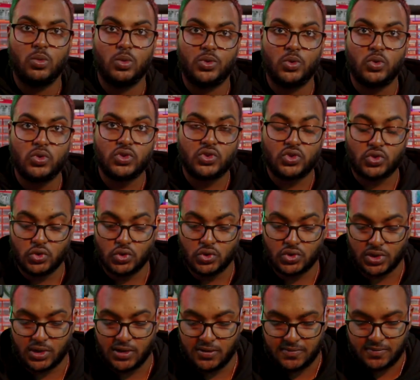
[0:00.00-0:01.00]
With all the
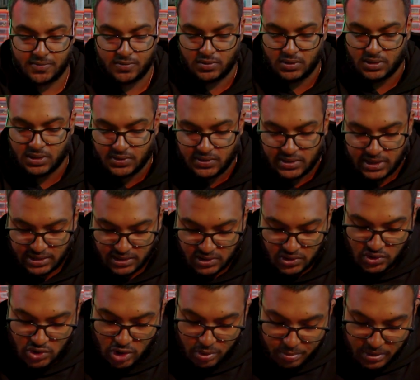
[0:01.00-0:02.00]
screws off, let's take
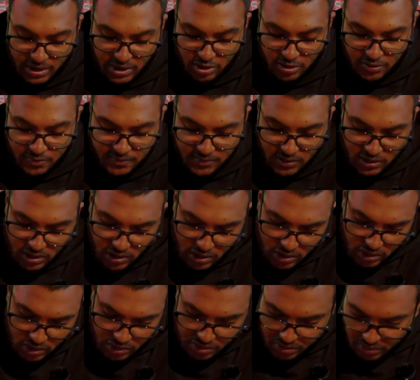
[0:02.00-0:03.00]
this top plate off.
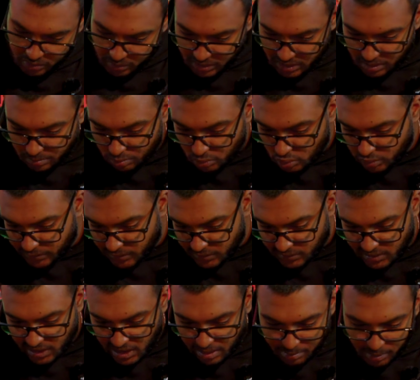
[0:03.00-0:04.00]
So we can move this
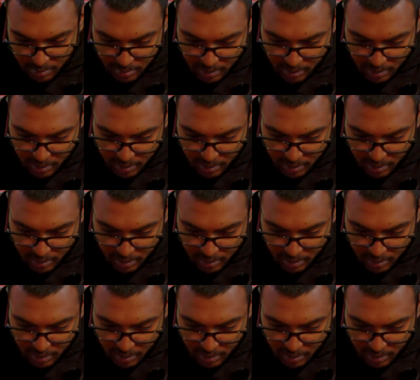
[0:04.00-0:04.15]
camera